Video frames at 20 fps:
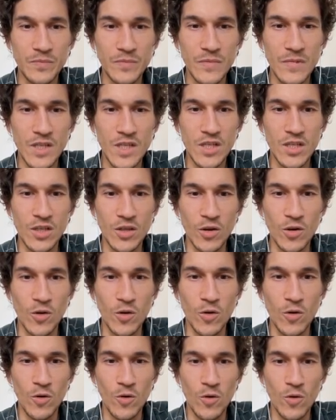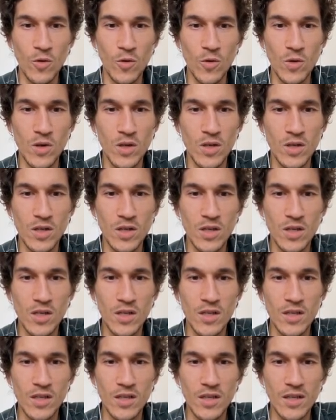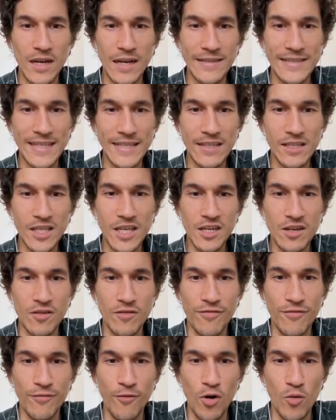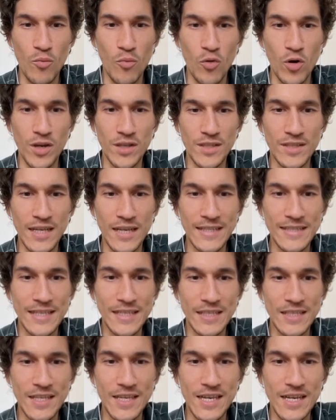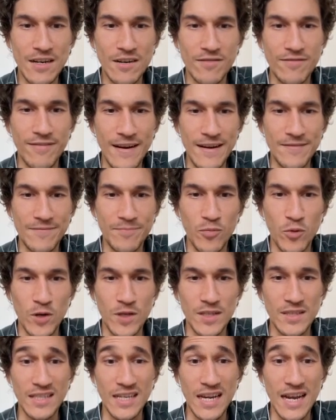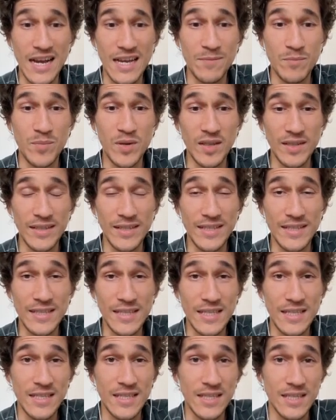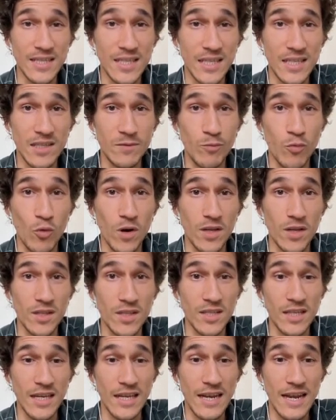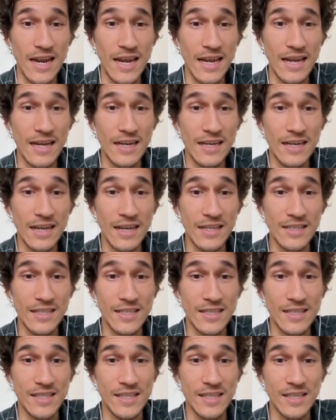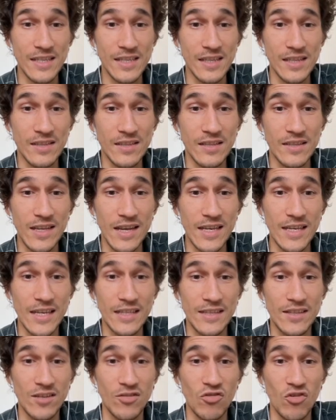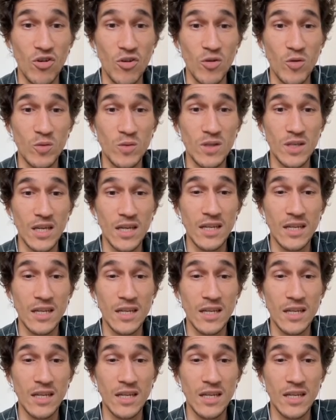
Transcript: So I settle here 4 points, I settle here 5 points, I build the city 6 points, and then I get the road